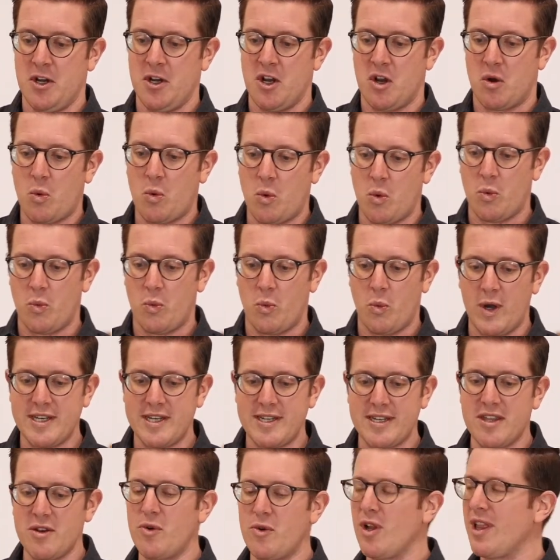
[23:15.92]

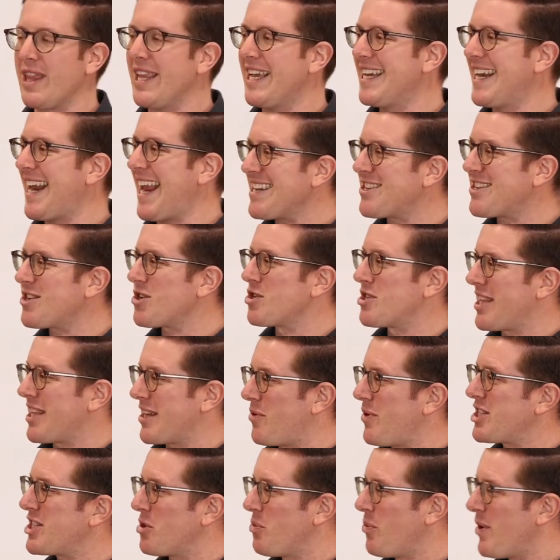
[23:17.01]
It answers the
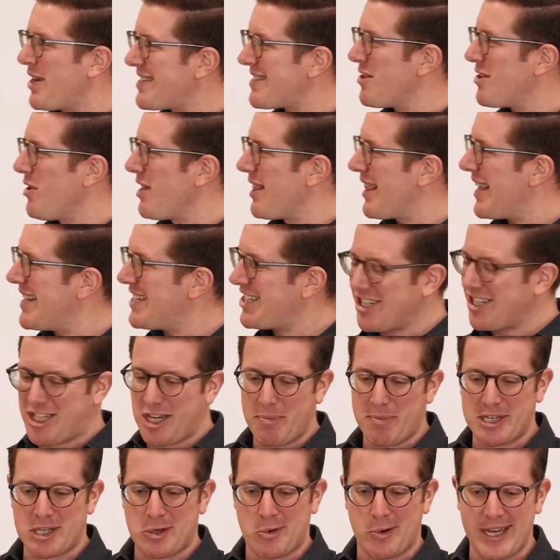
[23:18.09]
question, what's the relationship
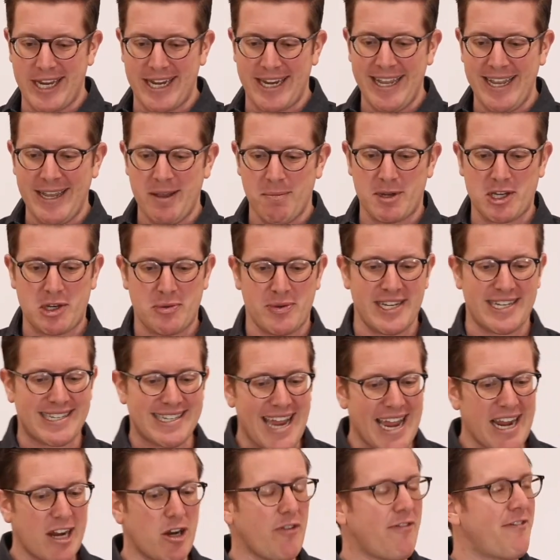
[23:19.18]
between
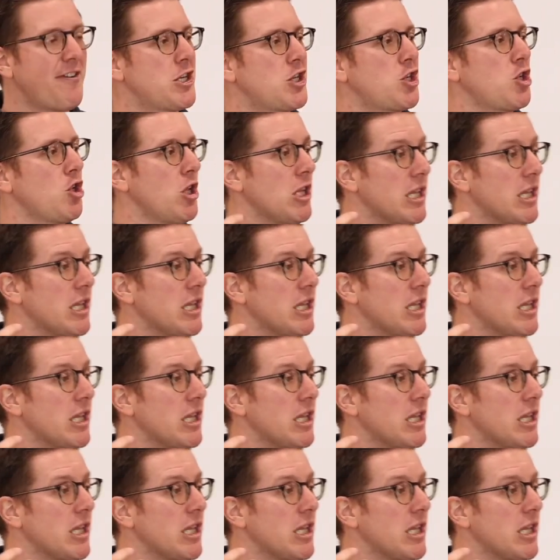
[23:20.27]
sacrificial